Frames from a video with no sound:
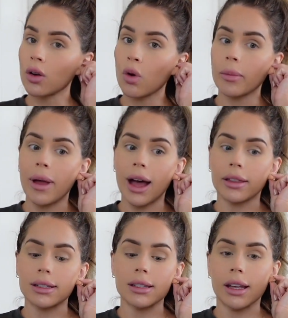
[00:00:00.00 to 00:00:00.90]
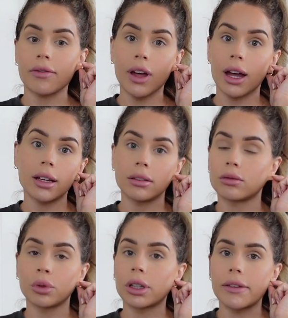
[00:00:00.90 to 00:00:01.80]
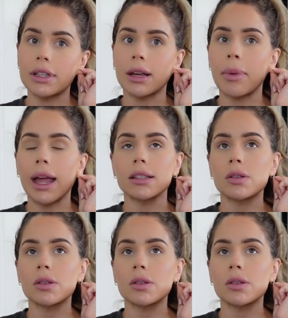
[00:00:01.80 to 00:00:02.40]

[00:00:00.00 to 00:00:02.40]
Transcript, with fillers: a warm bath and see if that relieves any pain.